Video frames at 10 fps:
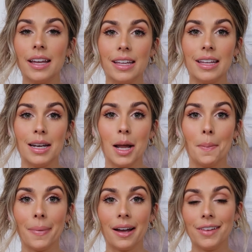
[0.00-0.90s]
in
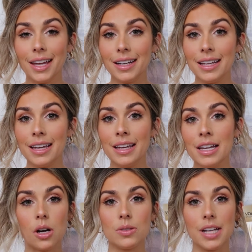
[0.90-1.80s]
my vanity,
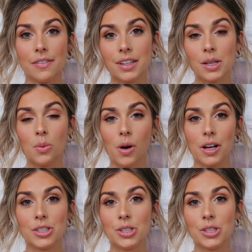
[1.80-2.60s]
so definitely want